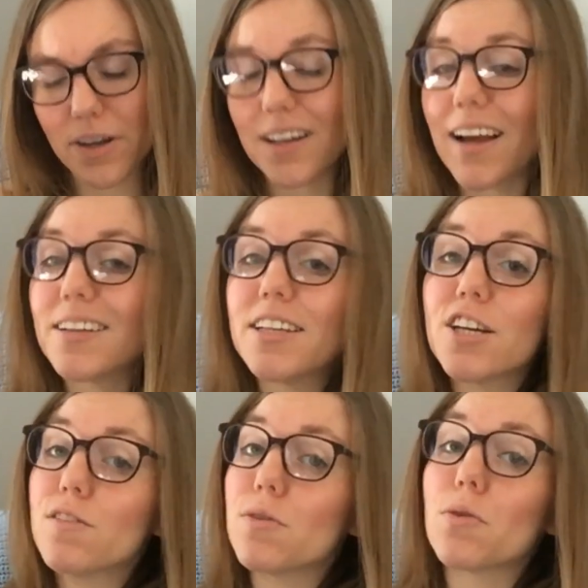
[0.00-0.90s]
and I'd
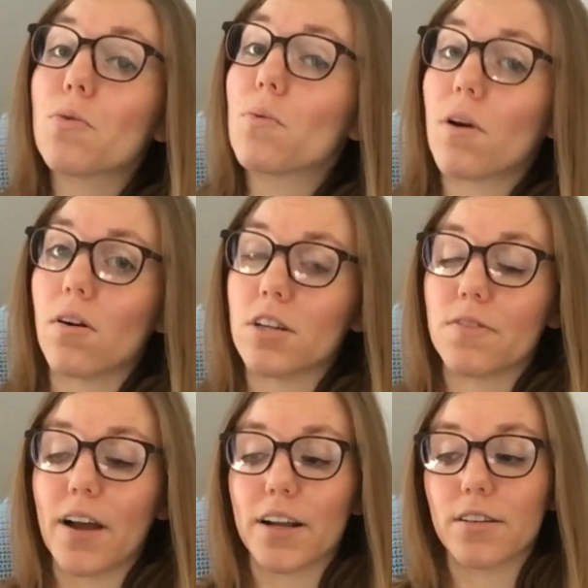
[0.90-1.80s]
give you the world
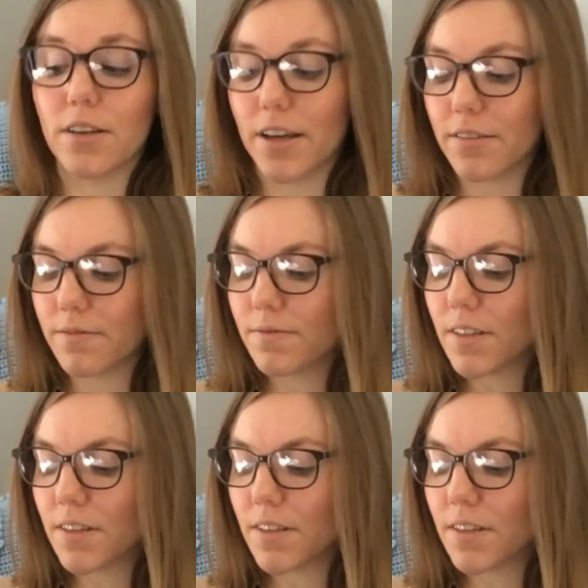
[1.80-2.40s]
if I could."